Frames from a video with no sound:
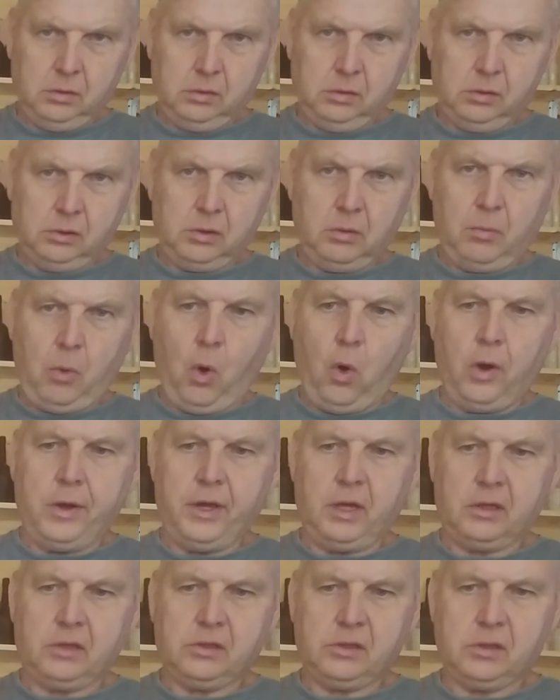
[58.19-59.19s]

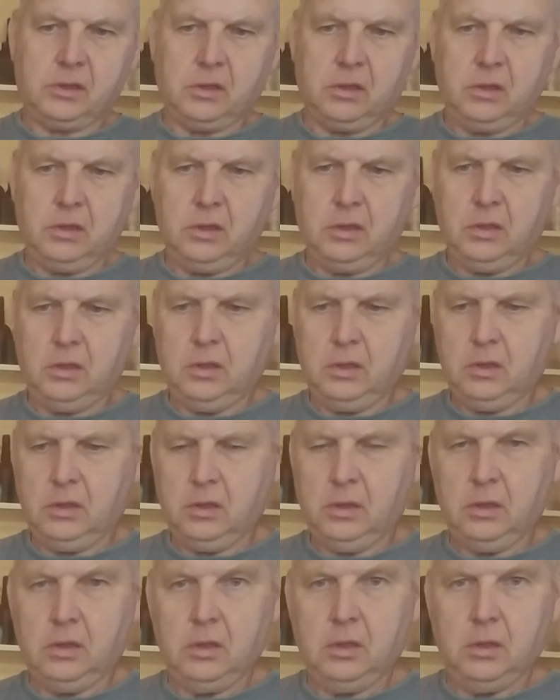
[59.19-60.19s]
Saboyas.
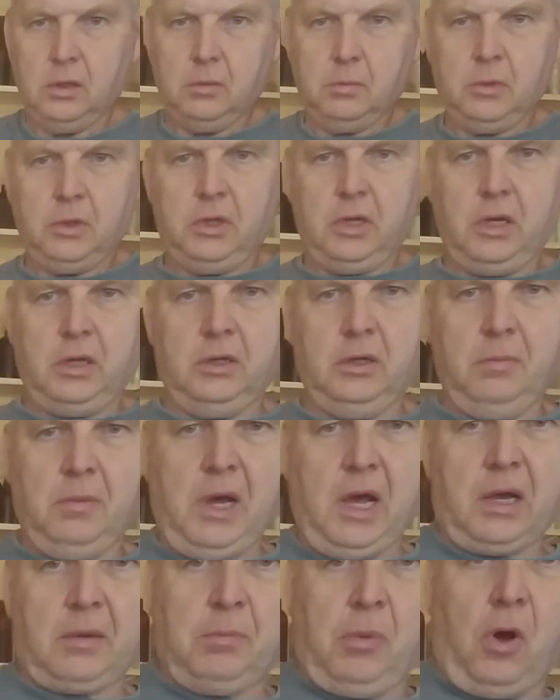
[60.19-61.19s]
Put that in your
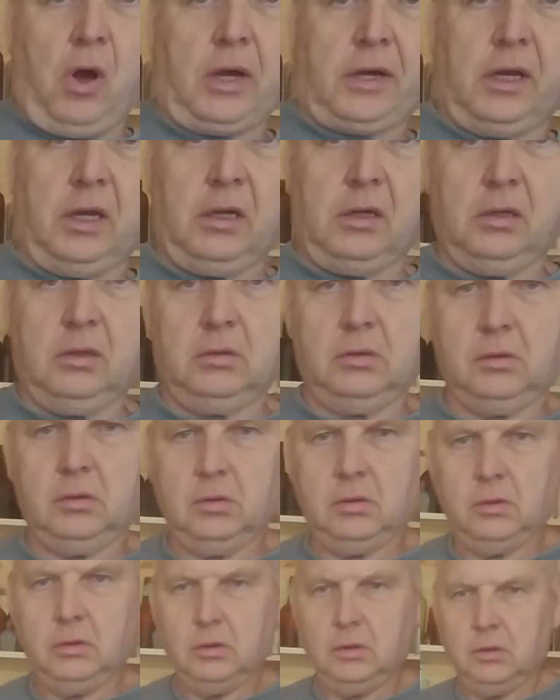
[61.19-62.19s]
back pocket.
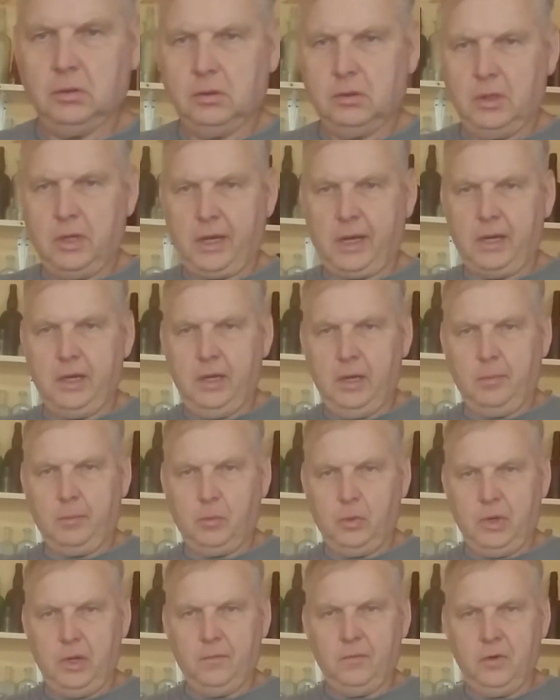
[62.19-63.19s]
Take a nip
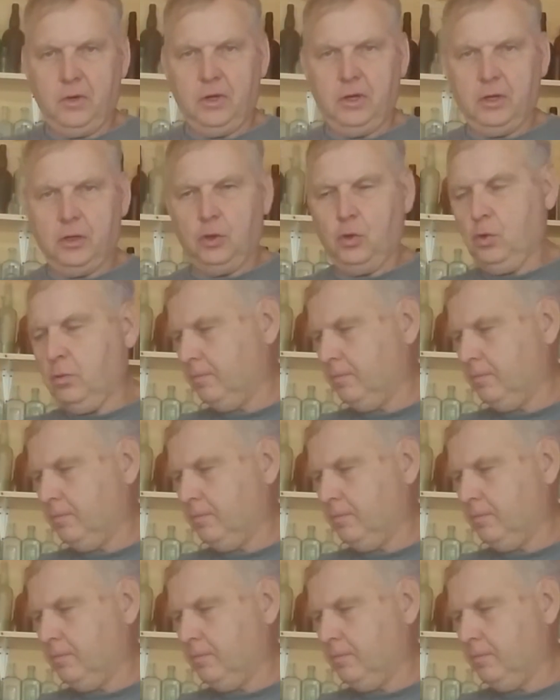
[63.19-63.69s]
whenever you need to.